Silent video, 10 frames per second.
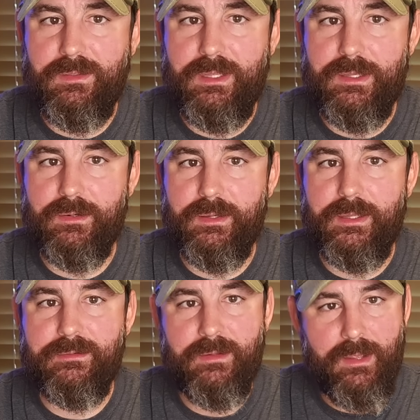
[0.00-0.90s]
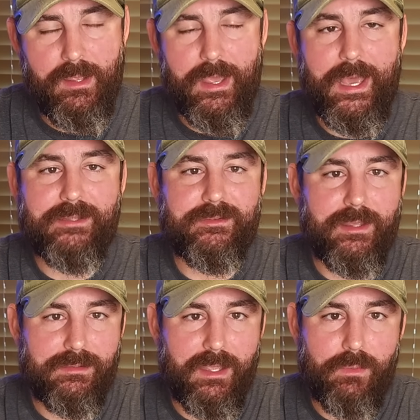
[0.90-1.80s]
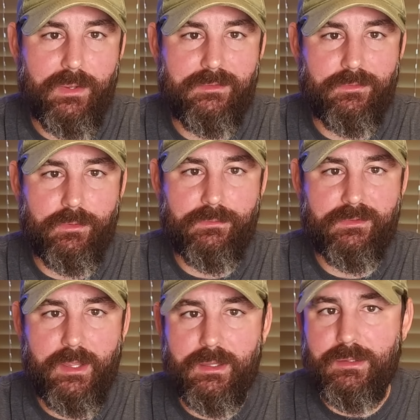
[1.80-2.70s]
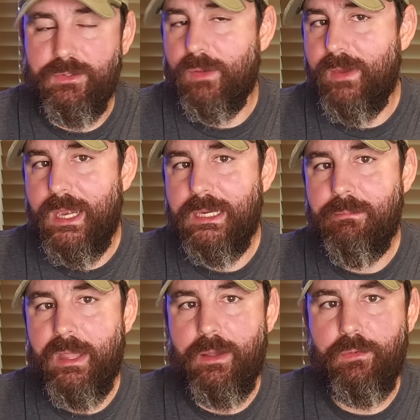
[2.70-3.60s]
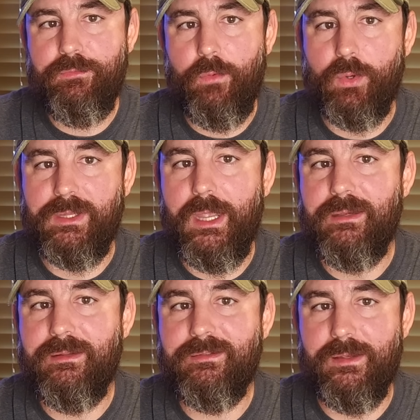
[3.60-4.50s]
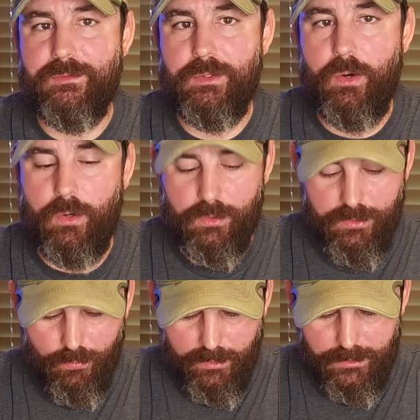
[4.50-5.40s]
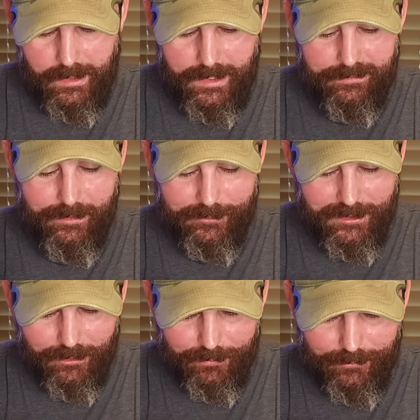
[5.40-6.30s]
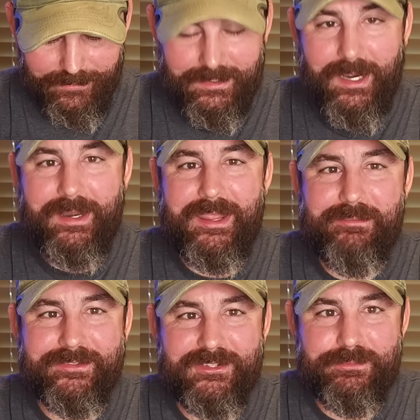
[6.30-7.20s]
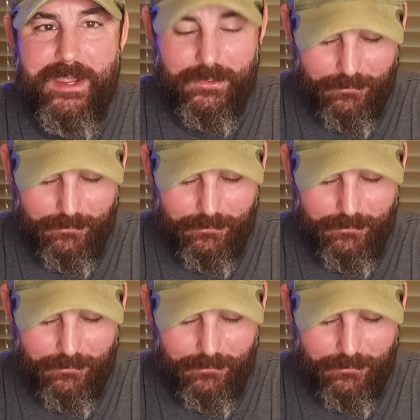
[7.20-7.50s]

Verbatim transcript: the internet ask that gateway to service, hey, do you have any mail for KT7RUN? And there we go. We already got a message back